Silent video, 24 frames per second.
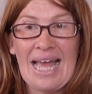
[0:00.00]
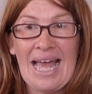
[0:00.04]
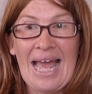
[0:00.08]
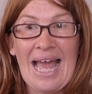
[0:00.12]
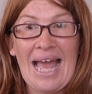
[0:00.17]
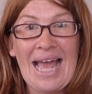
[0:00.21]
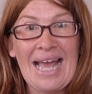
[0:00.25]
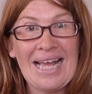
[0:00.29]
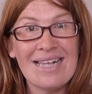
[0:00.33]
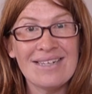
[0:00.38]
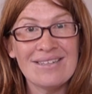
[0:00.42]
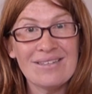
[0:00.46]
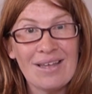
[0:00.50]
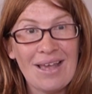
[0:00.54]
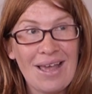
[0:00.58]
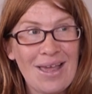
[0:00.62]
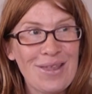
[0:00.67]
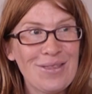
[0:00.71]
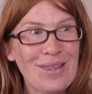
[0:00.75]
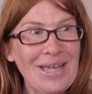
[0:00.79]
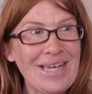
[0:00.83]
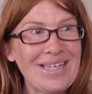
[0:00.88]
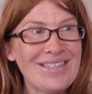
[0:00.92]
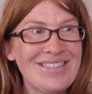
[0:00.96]
and
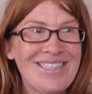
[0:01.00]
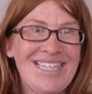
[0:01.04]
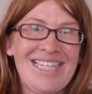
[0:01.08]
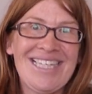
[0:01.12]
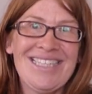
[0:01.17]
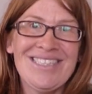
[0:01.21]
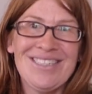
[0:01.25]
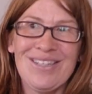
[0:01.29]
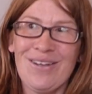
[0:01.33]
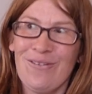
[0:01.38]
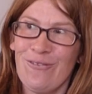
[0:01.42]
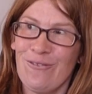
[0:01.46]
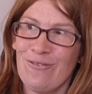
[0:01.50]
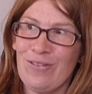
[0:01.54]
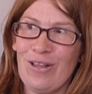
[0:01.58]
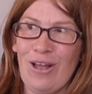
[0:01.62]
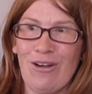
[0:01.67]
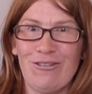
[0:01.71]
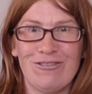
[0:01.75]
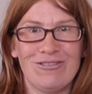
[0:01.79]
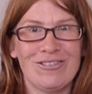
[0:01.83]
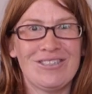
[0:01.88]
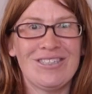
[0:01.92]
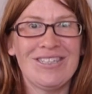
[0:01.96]
they tend to
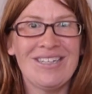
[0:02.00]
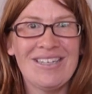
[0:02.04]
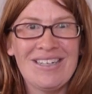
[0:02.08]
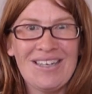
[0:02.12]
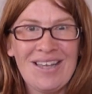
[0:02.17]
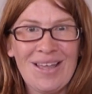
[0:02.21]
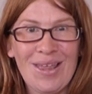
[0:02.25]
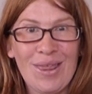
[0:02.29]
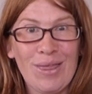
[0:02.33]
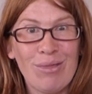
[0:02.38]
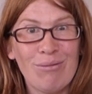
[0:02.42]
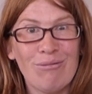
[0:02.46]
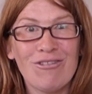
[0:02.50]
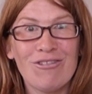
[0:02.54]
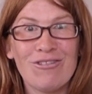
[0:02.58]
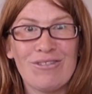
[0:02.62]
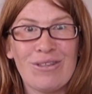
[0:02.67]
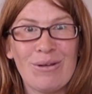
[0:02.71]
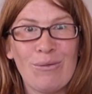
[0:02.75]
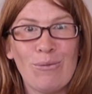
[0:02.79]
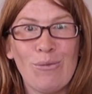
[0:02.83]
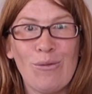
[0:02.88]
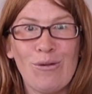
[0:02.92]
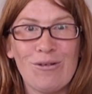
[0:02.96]
float through
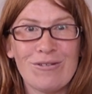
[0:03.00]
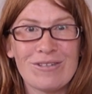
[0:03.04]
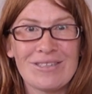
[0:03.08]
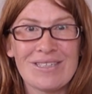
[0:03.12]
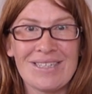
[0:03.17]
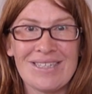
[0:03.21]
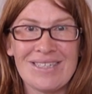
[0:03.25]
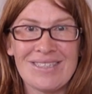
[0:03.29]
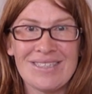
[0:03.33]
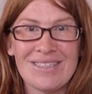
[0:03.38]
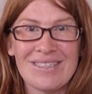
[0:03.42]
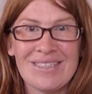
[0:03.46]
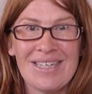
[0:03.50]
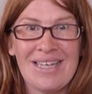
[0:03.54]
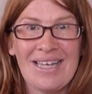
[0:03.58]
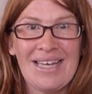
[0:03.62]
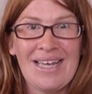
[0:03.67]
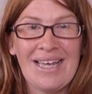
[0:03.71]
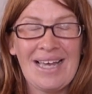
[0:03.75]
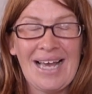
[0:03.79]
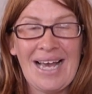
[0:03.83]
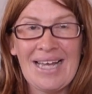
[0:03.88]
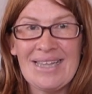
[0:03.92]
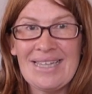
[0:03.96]
the waters.
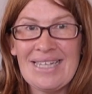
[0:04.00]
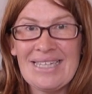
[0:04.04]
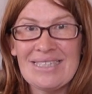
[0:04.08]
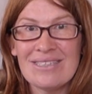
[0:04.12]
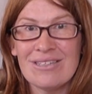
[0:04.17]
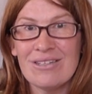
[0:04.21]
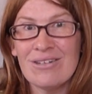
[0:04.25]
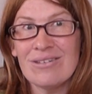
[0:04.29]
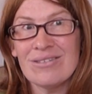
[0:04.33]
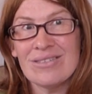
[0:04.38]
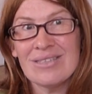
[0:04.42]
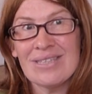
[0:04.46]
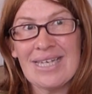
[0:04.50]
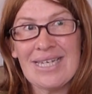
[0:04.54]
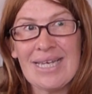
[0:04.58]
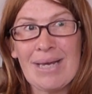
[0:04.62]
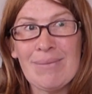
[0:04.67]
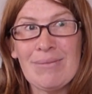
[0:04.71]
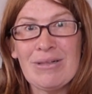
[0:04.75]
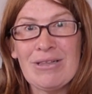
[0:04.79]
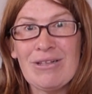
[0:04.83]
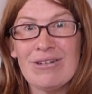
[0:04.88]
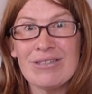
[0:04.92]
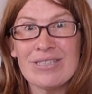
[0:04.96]
And they
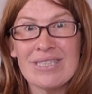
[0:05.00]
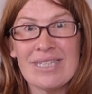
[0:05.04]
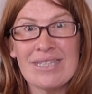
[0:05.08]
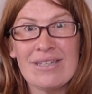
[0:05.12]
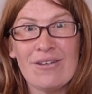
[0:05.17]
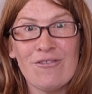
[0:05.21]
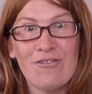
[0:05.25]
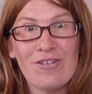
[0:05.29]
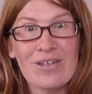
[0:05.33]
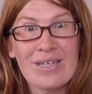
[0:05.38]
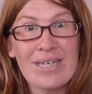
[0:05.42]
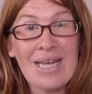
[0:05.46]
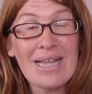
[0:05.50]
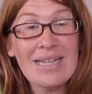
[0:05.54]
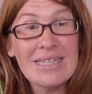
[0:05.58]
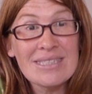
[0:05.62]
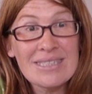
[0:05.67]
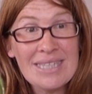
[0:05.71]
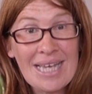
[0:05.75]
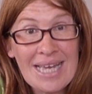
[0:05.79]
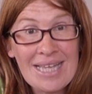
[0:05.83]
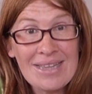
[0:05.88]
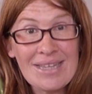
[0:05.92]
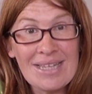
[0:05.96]
come in lots of different
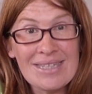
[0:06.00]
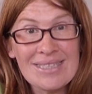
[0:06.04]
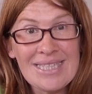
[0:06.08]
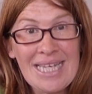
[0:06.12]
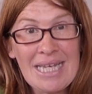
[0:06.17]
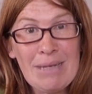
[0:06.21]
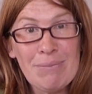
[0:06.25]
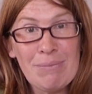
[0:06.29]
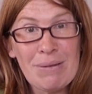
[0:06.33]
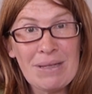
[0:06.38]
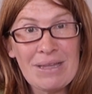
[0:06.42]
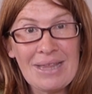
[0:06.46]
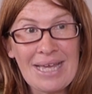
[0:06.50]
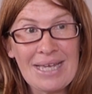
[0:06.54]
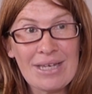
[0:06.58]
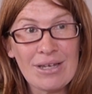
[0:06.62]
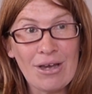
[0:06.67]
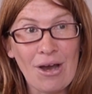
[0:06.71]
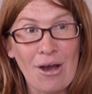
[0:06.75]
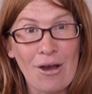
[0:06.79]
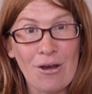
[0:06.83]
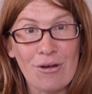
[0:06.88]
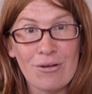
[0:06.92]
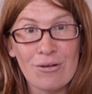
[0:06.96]
colours, and the deeper they
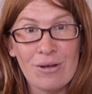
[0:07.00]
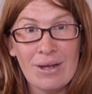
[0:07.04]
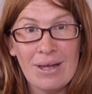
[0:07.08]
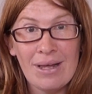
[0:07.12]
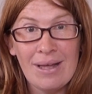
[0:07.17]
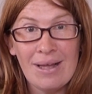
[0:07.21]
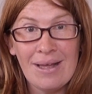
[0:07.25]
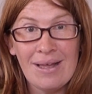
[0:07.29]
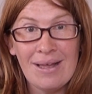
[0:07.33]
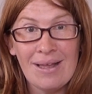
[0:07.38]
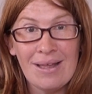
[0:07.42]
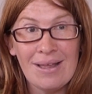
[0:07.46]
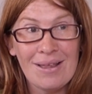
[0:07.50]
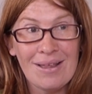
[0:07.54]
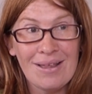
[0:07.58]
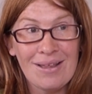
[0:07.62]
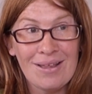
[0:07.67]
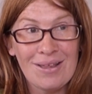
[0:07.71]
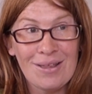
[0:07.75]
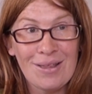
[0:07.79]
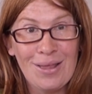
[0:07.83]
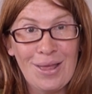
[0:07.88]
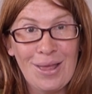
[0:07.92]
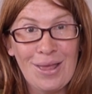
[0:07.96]
go,
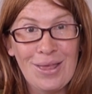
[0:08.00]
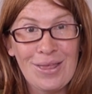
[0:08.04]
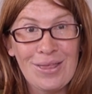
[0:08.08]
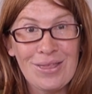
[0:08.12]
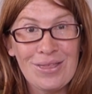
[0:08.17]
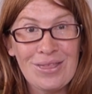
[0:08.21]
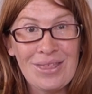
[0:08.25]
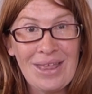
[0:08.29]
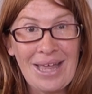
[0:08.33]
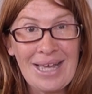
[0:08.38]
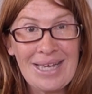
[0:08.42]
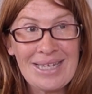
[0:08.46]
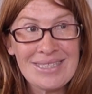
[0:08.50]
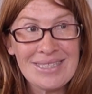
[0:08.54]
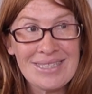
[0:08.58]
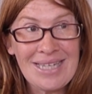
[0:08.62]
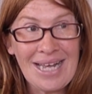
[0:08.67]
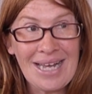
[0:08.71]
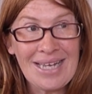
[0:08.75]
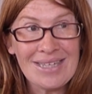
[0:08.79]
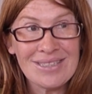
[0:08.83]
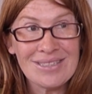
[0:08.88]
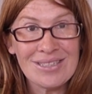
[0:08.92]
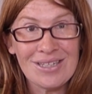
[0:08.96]
they
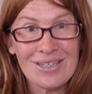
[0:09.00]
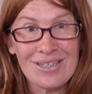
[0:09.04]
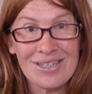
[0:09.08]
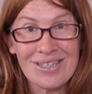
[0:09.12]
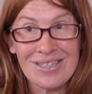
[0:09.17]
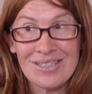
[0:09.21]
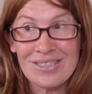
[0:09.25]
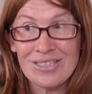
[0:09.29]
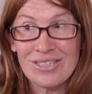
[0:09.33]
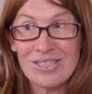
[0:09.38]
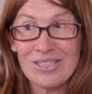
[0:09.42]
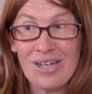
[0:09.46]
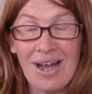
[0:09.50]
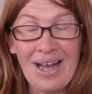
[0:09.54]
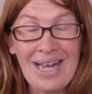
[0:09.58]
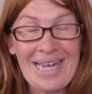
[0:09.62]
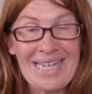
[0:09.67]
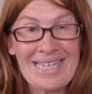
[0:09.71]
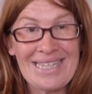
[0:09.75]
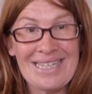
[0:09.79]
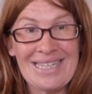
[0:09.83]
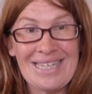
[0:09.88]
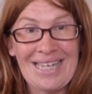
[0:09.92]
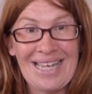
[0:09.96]
start to
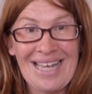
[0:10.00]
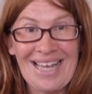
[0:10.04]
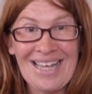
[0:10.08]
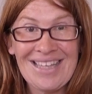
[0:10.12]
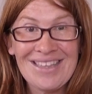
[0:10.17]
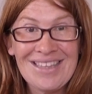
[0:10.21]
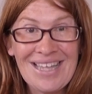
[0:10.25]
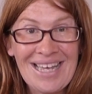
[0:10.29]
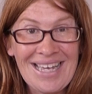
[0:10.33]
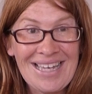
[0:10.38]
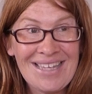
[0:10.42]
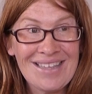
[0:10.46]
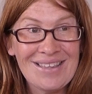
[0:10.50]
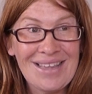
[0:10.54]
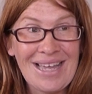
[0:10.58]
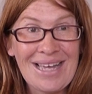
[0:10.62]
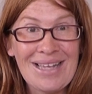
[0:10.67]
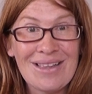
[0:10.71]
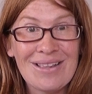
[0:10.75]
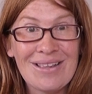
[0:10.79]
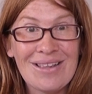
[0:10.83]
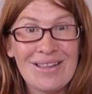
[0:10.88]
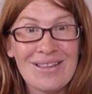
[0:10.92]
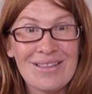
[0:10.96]
shine, and
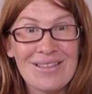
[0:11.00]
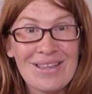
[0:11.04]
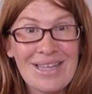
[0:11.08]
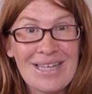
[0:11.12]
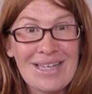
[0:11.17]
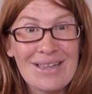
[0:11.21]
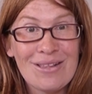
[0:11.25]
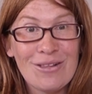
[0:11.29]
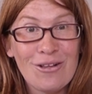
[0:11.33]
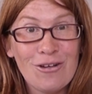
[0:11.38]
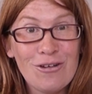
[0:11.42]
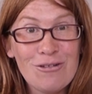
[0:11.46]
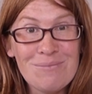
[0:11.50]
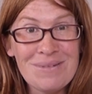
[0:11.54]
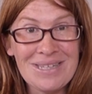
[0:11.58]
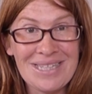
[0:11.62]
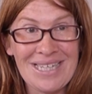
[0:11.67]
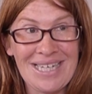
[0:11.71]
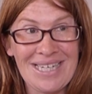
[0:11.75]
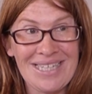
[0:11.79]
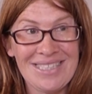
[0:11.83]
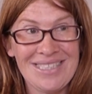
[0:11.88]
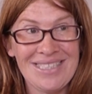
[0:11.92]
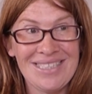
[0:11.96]
they're
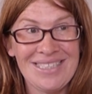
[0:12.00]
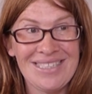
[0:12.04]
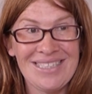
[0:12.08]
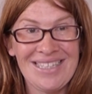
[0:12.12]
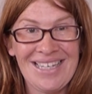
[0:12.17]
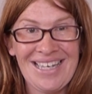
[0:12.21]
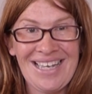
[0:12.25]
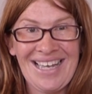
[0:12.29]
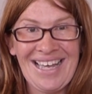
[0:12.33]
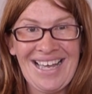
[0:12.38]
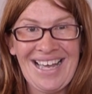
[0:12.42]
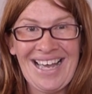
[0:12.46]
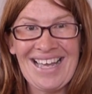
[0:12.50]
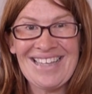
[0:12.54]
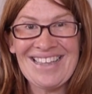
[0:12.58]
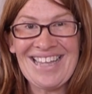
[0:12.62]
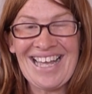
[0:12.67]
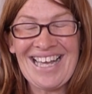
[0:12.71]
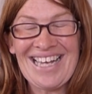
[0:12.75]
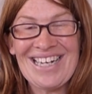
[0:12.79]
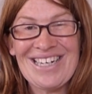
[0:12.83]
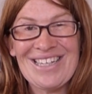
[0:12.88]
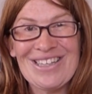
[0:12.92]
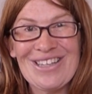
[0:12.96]
luminous, and
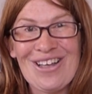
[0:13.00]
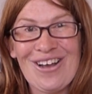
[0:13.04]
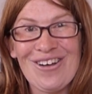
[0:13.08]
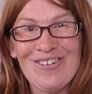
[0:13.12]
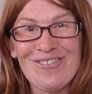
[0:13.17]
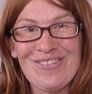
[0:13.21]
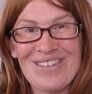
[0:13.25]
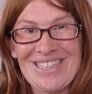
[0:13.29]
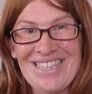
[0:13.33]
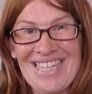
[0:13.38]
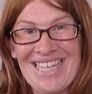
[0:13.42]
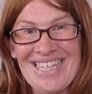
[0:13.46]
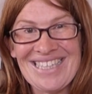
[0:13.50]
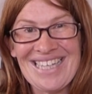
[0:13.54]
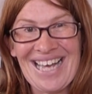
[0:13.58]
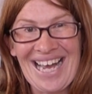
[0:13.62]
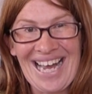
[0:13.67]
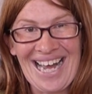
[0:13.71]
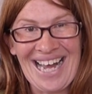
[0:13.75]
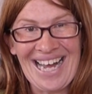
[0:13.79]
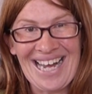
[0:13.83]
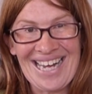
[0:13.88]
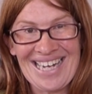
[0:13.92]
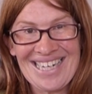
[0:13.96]
they glow in the
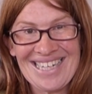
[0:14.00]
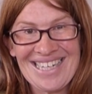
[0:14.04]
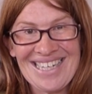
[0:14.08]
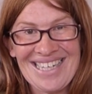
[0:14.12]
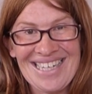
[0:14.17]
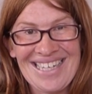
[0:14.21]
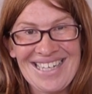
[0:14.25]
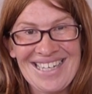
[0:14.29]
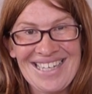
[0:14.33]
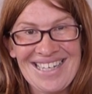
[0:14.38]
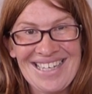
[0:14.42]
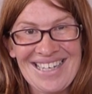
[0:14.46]
dark.